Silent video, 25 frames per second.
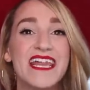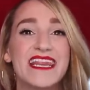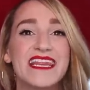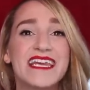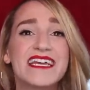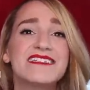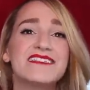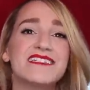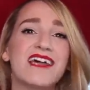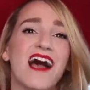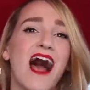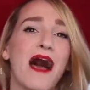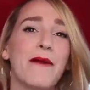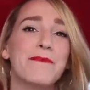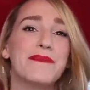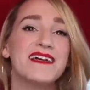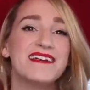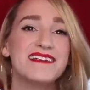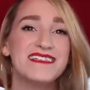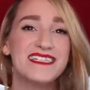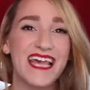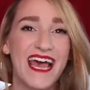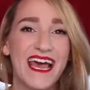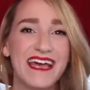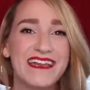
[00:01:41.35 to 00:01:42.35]
the
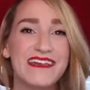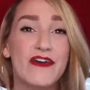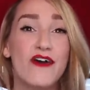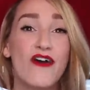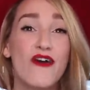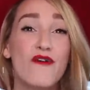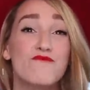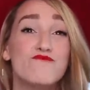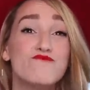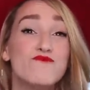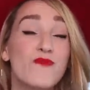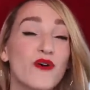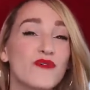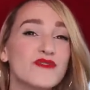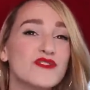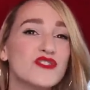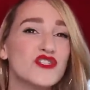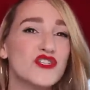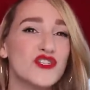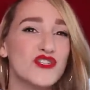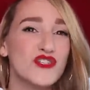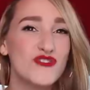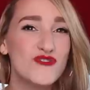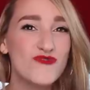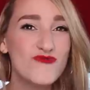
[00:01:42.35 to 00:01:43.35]
top 10
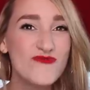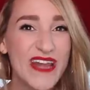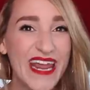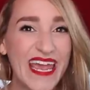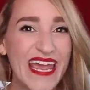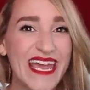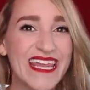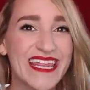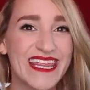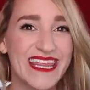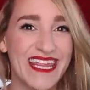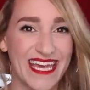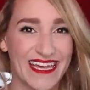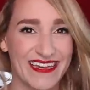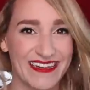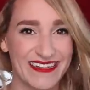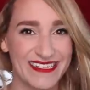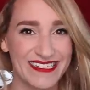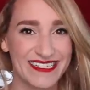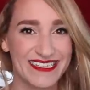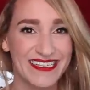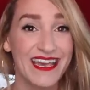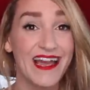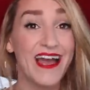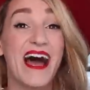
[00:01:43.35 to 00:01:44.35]
most unique
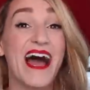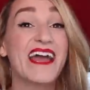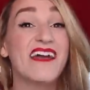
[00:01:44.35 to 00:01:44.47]
things